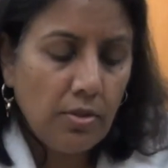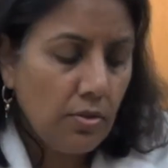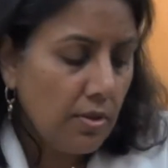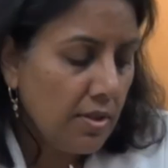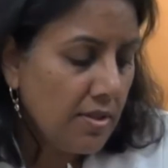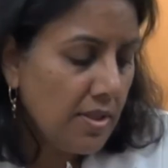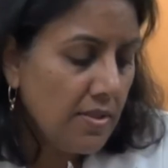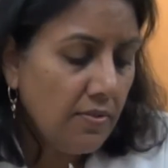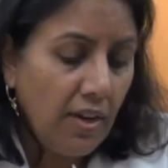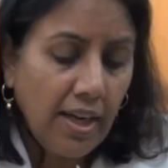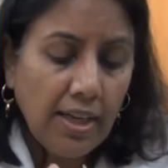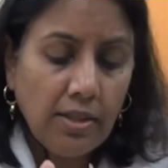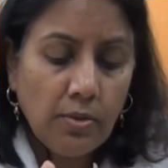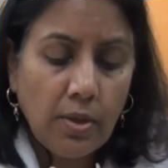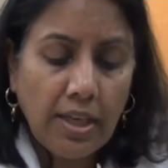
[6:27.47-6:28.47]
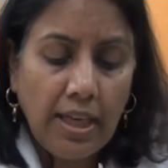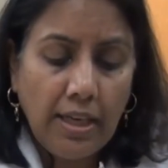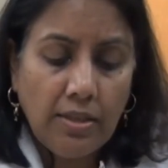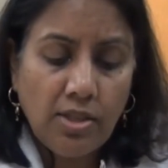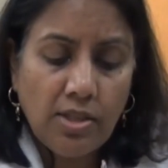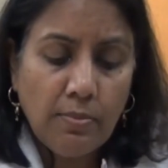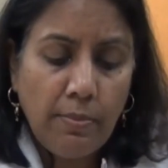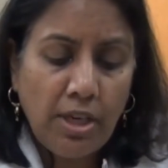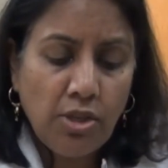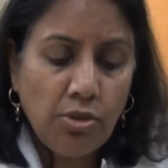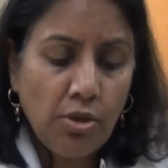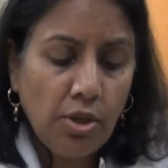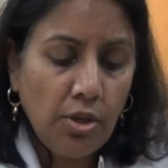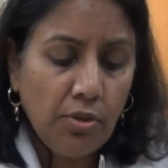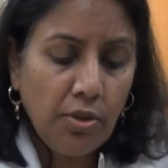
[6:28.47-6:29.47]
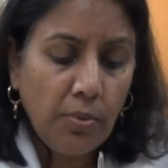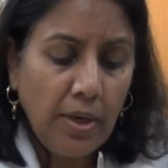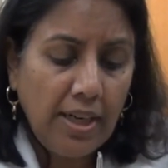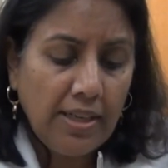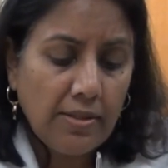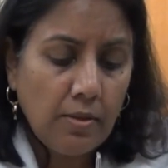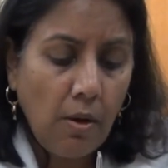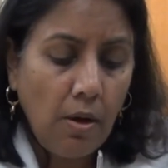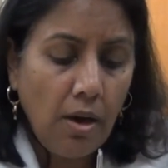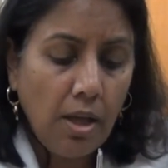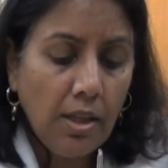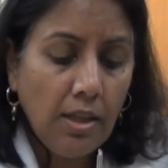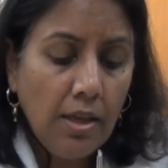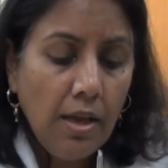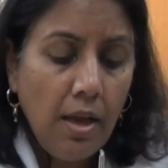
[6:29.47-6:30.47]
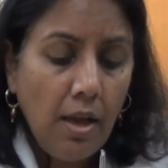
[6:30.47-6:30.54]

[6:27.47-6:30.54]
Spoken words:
So this is fine. So again, just make sure your thread is all